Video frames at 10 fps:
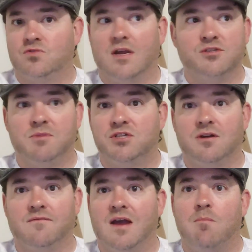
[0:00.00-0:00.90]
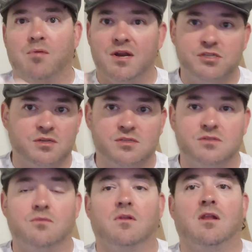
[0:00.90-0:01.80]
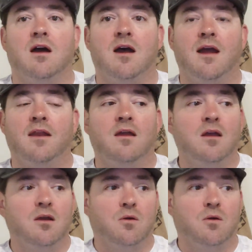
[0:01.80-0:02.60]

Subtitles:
transmission of vibrations through the line,